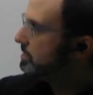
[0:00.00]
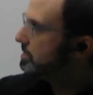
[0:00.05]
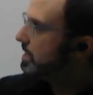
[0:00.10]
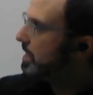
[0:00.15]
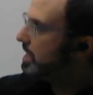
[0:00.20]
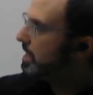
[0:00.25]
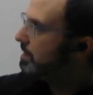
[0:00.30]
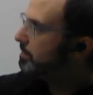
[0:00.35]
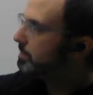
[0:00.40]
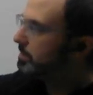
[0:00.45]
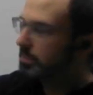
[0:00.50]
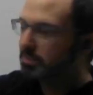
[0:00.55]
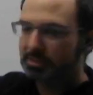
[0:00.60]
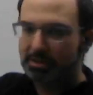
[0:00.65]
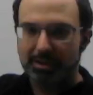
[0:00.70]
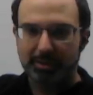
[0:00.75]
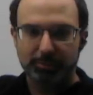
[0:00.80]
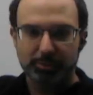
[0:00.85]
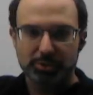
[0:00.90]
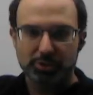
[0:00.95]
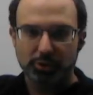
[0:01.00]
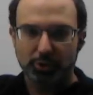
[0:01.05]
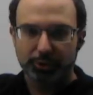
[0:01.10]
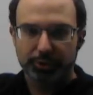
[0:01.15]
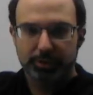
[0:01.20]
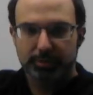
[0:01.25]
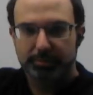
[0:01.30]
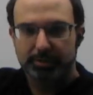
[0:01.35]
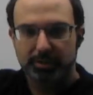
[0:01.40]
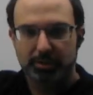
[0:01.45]
time, and the time was
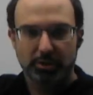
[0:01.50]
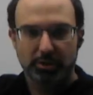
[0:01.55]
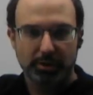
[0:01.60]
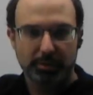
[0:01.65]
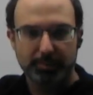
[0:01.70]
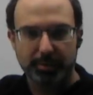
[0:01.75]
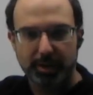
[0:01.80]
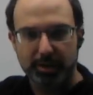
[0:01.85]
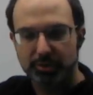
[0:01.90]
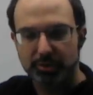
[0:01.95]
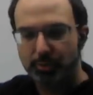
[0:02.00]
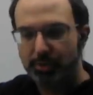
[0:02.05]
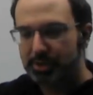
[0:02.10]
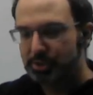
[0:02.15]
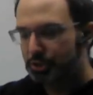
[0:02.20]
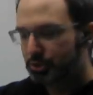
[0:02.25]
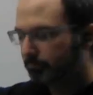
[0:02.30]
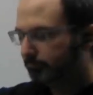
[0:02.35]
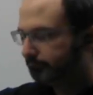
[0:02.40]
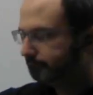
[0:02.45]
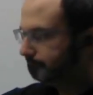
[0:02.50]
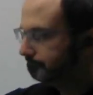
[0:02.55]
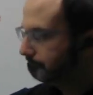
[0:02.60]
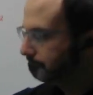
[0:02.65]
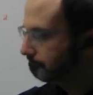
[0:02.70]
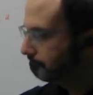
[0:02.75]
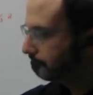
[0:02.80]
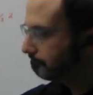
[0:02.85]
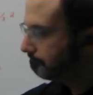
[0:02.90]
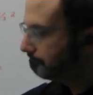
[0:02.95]
told to them in the earlier part of the question.
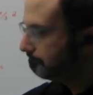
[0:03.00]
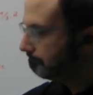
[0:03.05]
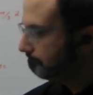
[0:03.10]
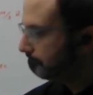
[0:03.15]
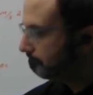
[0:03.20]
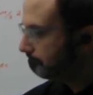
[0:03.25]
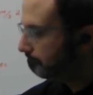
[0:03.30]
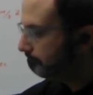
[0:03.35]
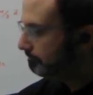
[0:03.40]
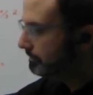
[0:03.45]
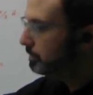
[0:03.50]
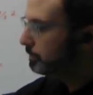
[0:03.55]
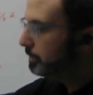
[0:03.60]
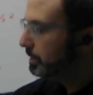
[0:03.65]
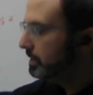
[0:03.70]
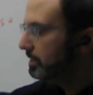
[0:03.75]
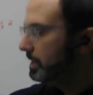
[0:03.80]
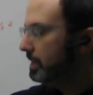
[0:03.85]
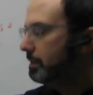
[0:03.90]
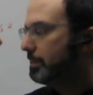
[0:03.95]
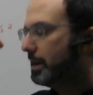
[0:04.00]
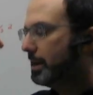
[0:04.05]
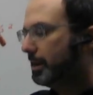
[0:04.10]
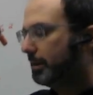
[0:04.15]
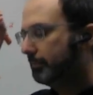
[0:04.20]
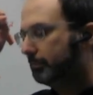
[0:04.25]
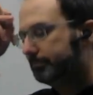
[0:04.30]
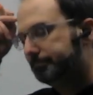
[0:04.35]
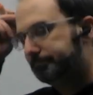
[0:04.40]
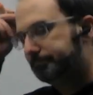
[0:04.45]
But think about it.
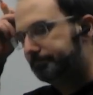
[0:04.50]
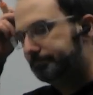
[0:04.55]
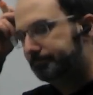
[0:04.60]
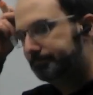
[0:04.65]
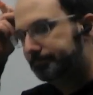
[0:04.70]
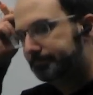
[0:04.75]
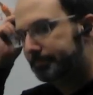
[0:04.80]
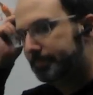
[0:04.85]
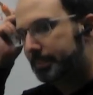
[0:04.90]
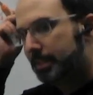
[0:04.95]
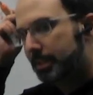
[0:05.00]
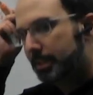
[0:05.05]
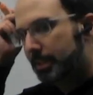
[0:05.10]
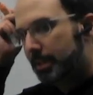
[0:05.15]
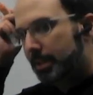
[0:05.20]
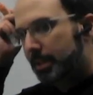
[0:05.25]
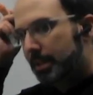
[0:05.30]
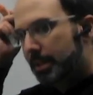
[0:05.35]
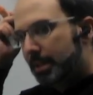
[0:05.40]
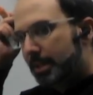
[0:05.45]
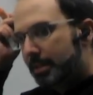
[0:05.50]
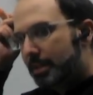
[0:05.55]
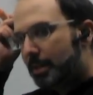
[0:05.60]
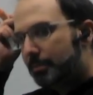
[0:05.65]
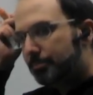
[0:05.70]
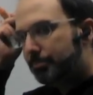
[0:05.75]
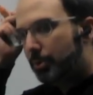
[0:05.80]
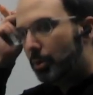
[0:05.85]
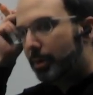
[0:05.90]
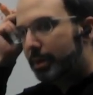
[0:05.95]

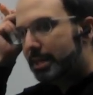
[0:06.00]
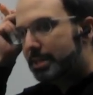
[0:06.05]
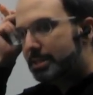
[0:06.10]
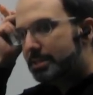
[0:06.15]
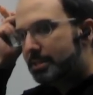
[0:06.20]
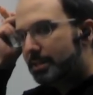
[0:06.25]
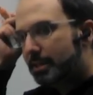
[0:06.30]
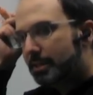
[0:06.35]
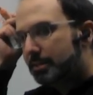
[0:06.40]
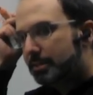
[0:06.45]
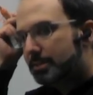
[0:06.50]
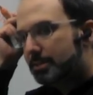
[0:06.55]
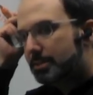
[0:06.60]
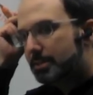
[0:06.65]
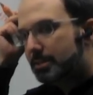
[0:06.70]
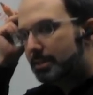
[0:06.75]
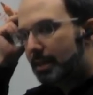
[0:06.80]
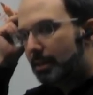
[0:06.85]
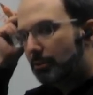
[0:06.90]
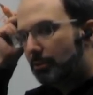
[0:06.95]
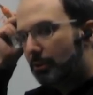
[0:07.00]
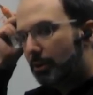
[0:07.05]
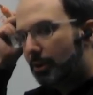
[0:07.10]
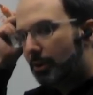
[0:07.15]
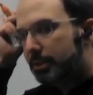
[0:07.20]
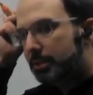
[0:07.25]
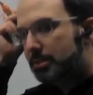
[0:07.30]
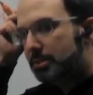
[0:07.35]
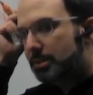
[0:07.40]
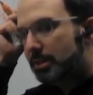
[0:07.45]
That 0.8 seconds is how
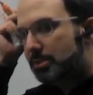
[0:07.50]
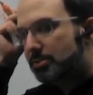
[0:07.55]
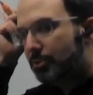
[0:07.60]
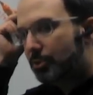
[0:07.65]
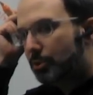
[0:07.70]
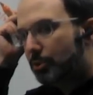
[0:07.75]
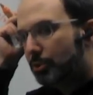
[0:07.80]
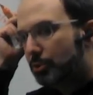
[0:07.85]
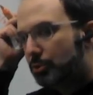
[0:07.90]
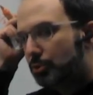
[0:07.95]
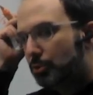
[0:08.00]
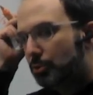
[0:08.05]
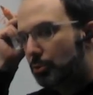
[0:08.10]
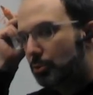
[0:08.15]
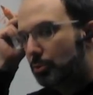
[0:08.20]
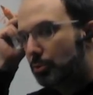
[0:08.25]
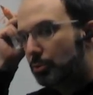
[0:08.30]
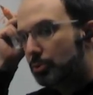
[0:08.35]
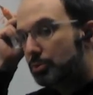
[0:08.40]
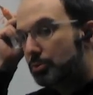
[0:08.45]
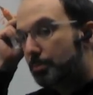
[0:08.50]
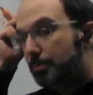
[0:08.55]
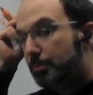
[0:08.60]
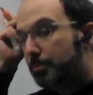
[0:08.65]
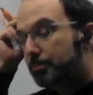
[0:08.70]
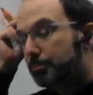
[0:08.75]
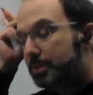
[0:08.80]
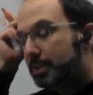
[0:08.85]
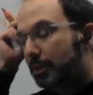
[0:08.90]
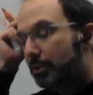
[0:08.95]
long it takes for her to
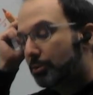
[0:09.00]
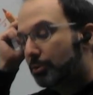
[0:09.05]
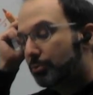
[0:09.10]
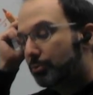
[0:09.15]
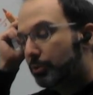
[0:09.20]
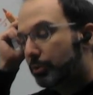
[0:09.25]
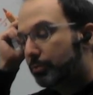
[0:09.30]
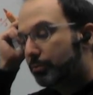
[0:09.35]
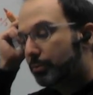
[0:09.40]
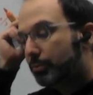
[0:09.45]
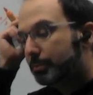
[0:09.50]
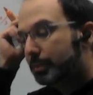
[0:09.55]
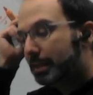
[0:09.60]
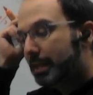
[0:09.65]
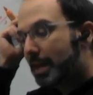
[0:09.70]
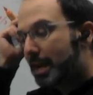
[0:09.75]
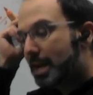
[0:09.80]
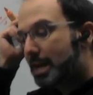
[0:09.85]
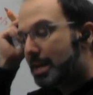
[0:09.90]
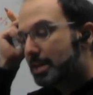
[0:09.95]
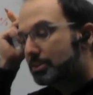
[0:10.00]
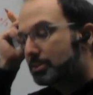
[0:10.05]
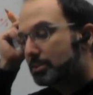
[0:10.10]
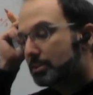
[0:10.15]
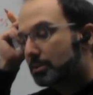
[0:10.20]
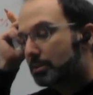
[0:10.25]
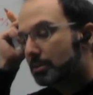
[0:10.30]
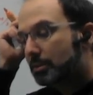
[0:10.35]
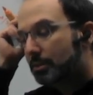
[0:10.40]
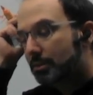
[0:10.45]
take her foot from the
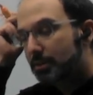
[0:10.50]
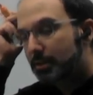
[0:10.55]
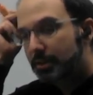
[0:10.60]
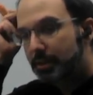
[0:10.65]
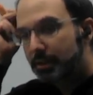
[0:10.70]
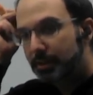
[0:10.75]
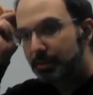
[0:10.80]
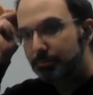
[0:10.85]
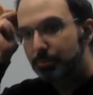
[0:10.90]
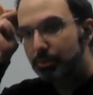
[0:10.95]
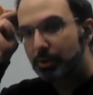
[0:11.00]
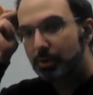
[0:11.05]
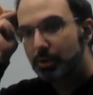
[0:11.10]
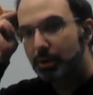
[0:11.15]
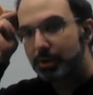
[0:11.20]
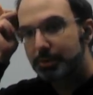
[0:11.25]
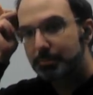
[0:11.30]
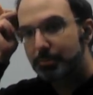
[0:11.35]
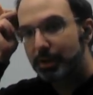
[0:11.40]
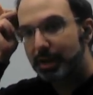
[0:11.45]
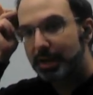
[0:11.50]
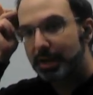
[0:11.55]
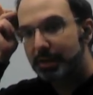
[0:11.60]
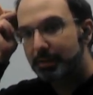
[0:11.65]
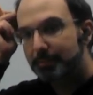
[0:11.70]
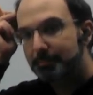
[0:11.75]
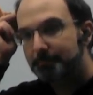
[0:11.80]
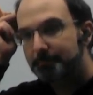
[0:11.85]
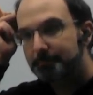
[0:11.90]
gas and put it on the brake.